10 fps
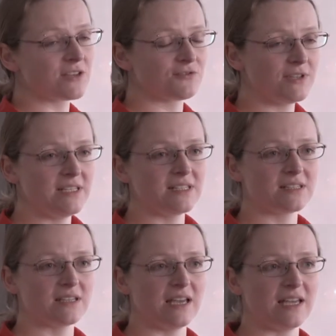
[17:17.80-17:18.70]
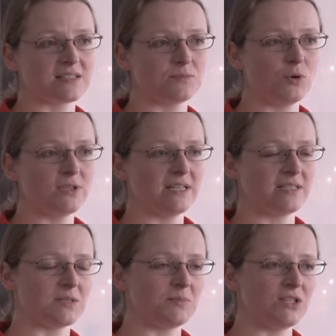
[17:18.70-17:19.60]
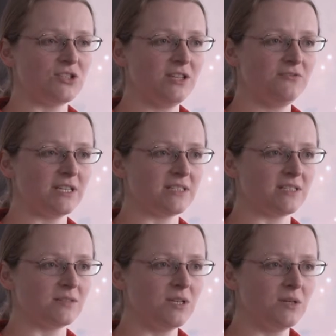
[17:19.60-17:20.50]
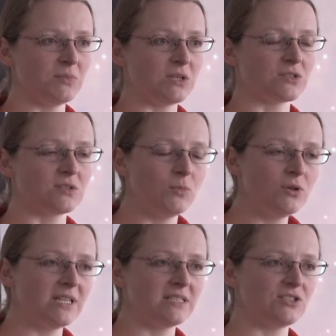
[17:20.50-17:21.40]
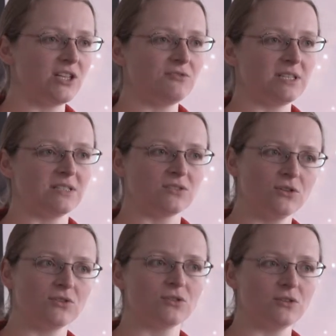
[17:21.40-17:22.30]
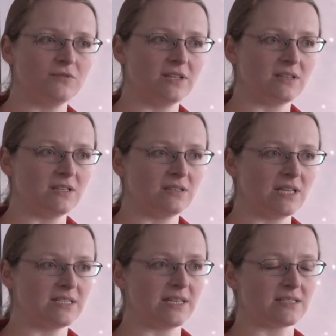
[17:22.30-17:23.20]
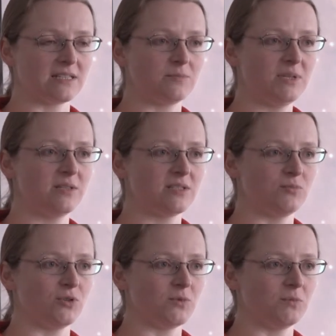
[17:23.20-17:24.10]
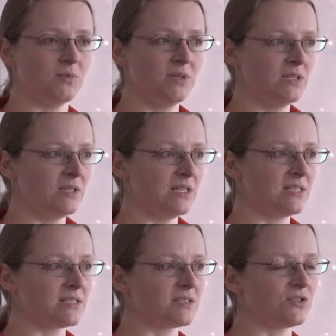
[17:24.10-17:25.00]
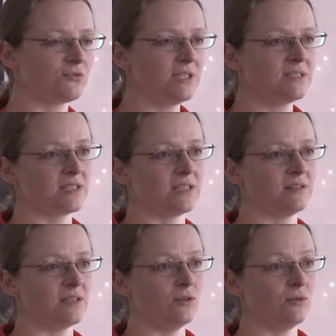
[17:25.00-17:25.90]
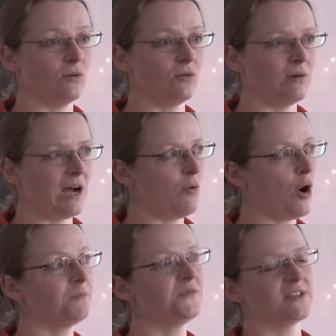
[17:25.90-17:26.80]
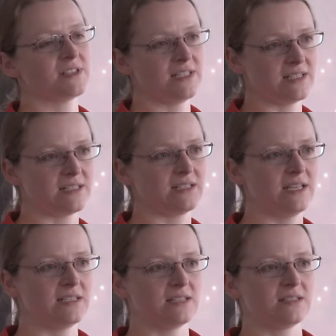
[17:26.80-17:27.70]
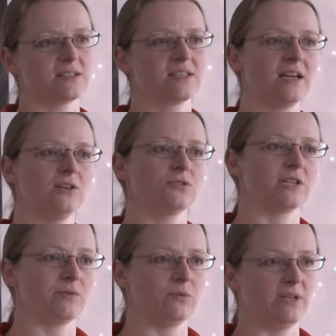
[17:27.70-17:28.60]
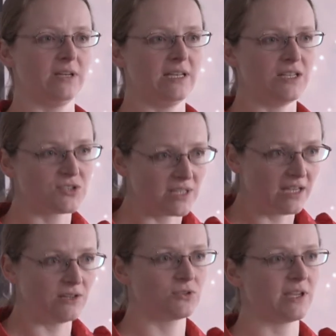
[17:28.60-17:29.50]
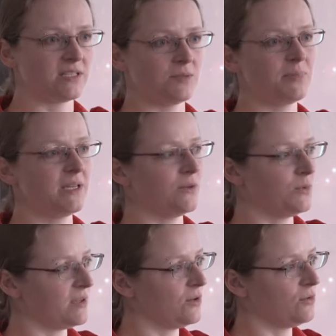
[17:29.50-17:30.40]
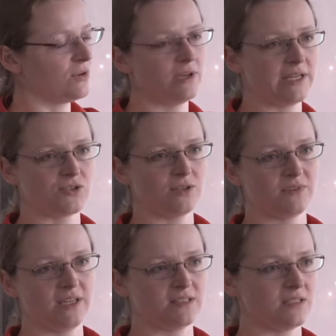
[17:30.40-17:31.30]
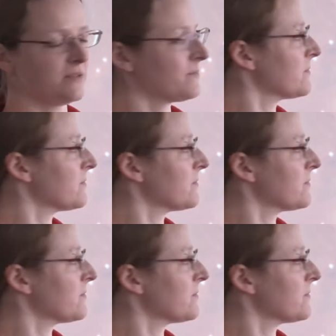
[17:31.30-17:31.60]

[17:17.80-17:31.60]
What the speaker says: increase as more data is being generated, because the more data generated is not solving the data accessibility problem. It's just increasing how obvious it is that data is in silos everywhere, and each silo is getting bigger with their own collection of data.